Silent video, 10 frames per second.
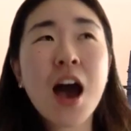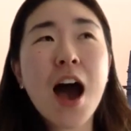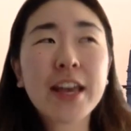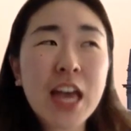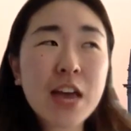
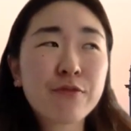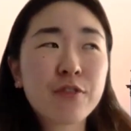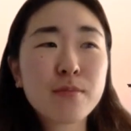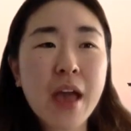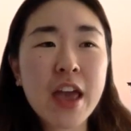I came
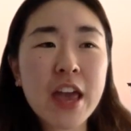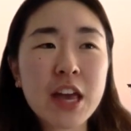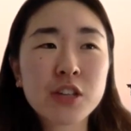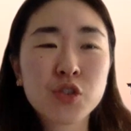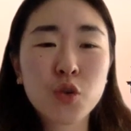from a
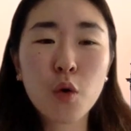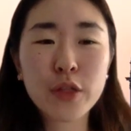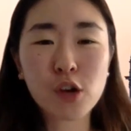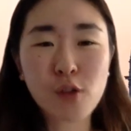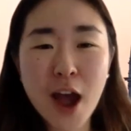school with
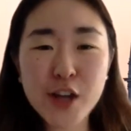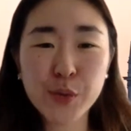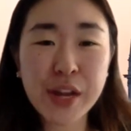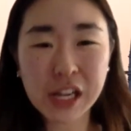a graduating